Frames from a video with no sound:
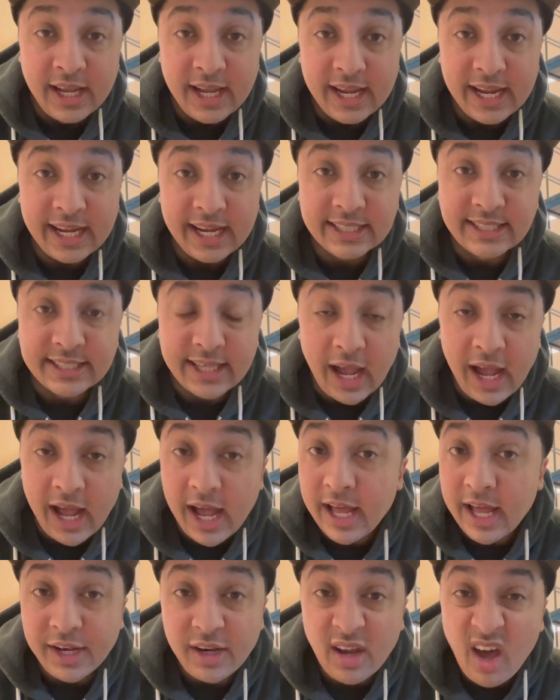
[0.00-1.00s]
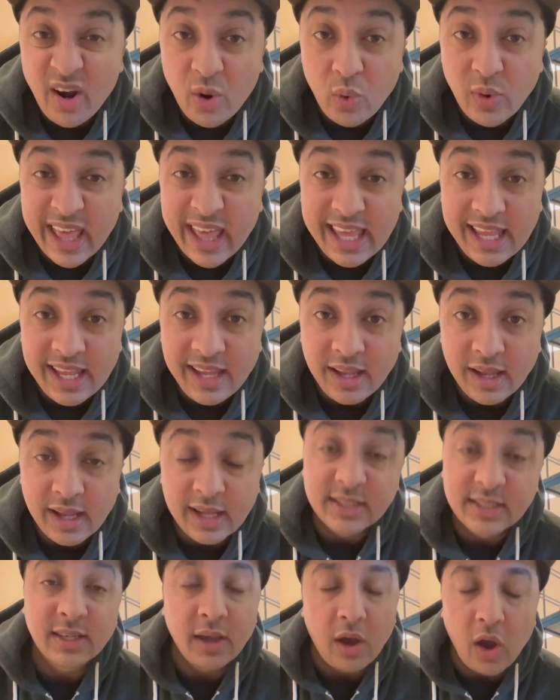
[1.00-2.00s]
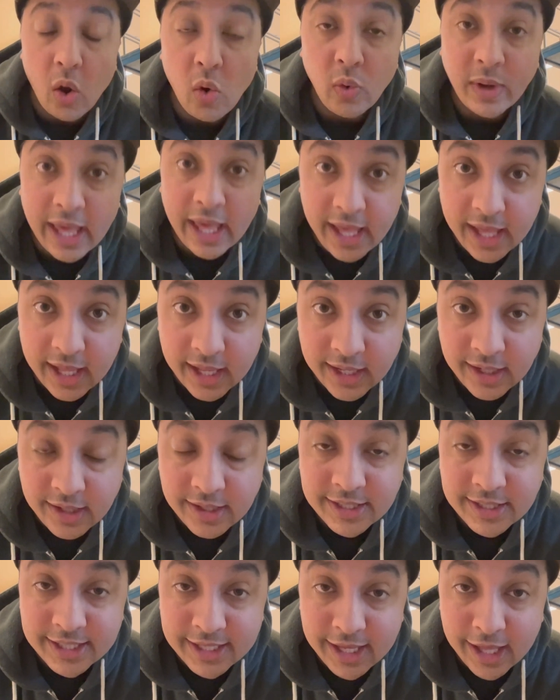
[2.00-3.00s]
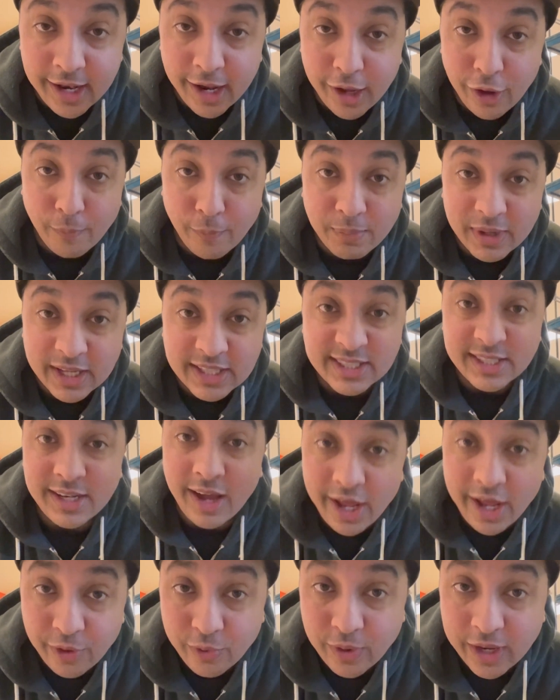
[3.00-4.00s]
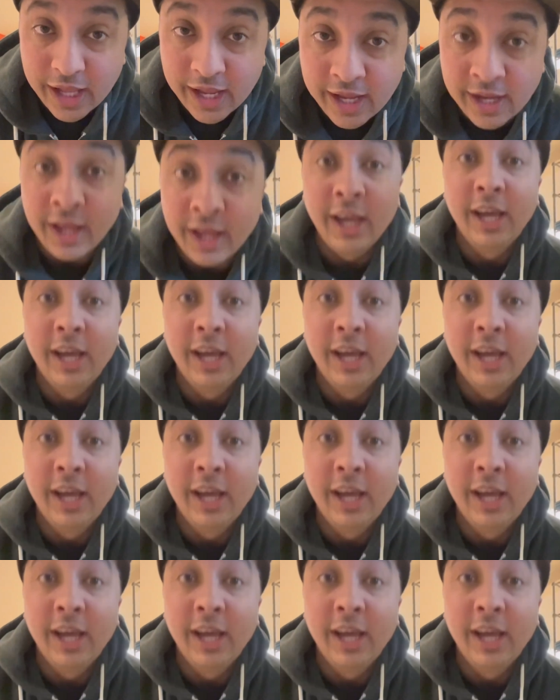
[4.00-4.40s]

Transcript: It's uh, not okay. It's okay to get help. It's not okay